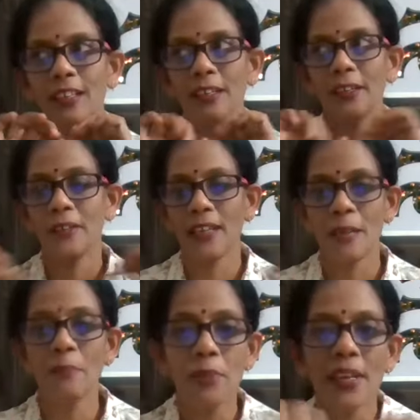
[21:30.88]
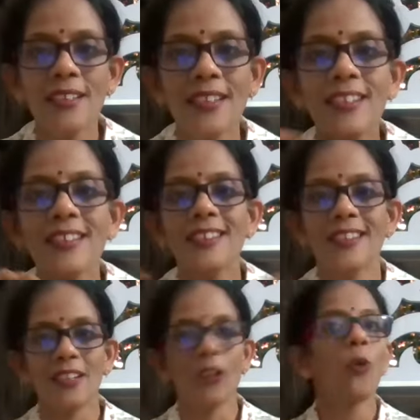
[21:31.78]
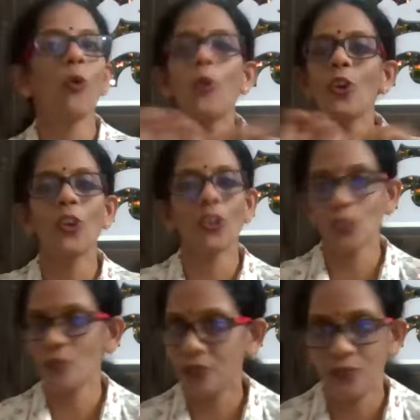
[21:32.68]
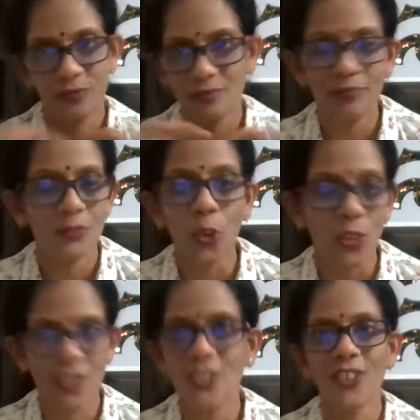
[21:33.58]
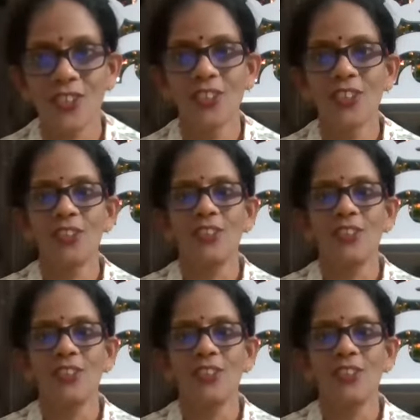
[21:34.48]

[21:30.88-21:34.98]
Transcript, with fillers: uh, embraces a whole and lot of thoughts.